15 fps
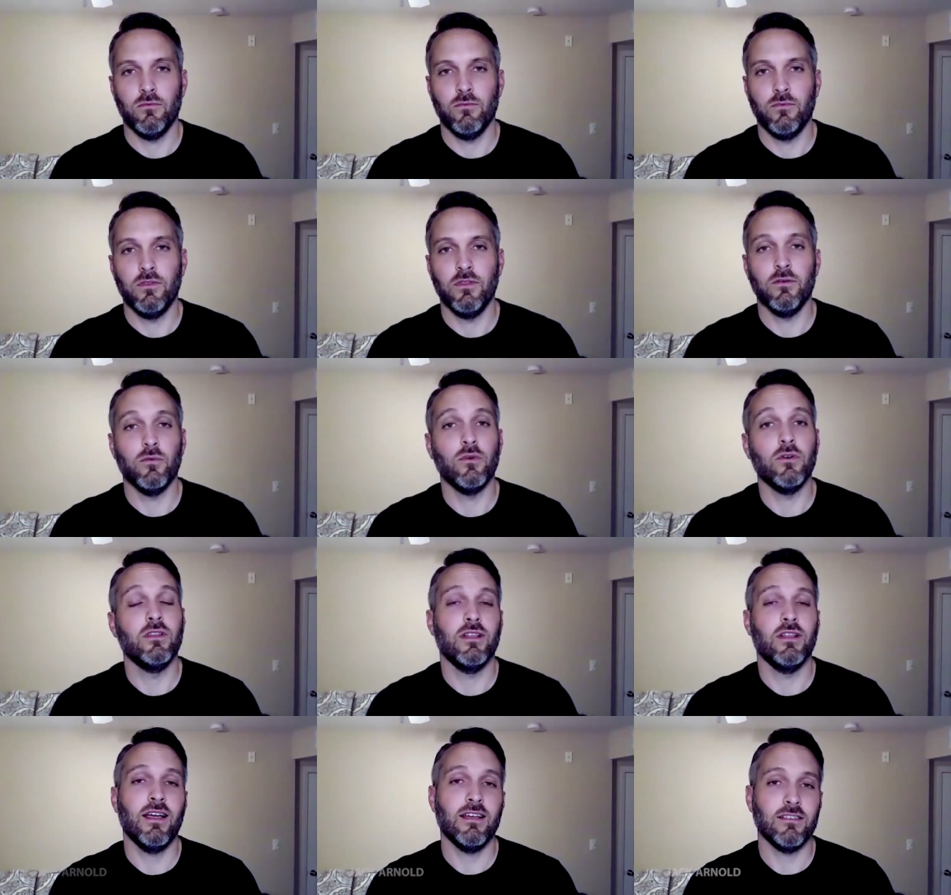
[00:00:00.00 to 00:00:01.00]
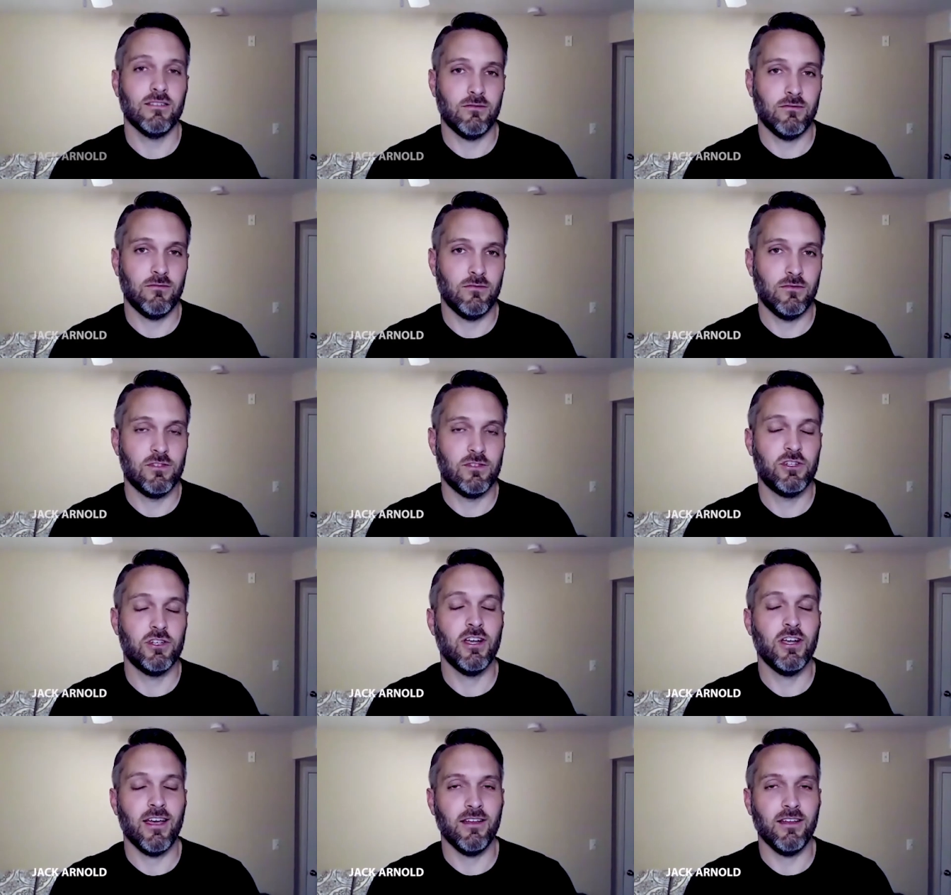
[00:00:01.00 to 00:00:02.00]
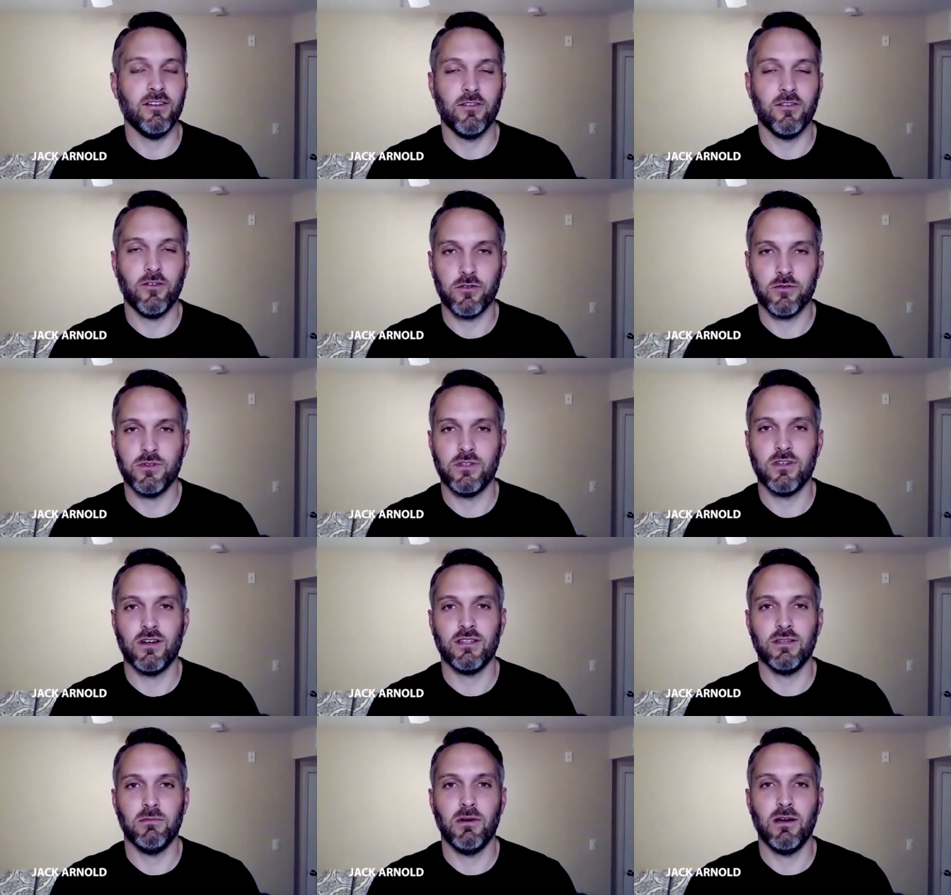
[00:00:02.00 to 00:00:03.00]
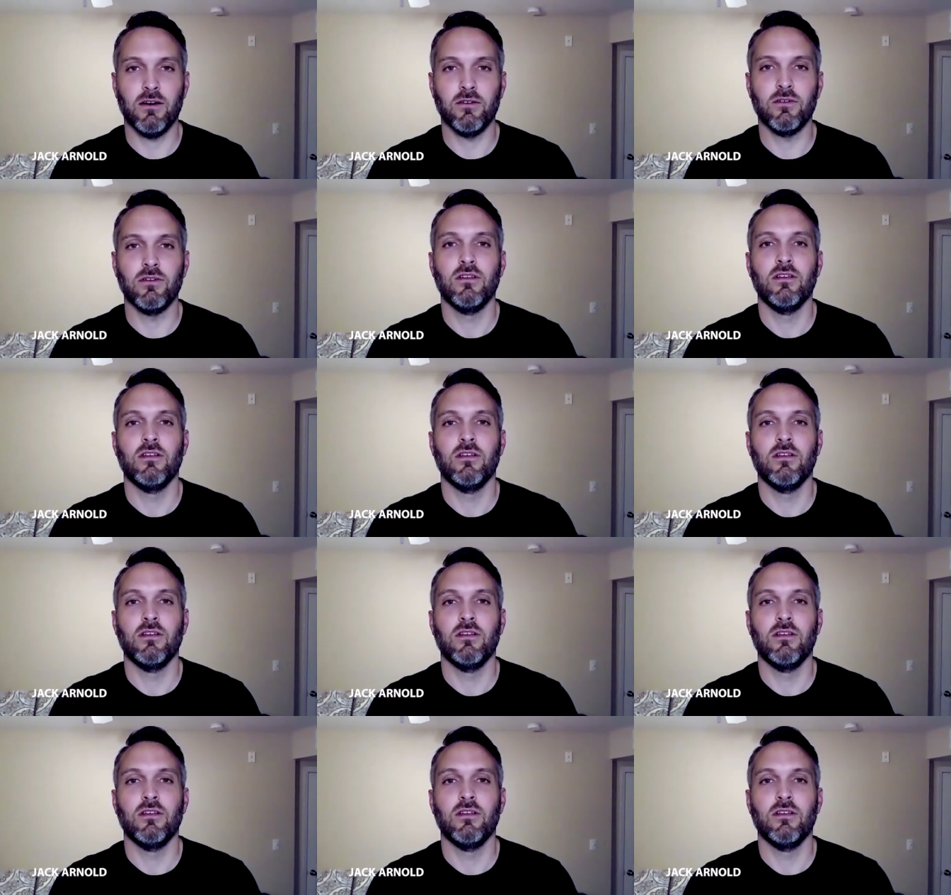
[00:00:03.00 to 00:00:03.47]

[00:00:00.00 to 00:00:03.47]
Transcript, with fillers: The, well, the last chat, of course, we talked about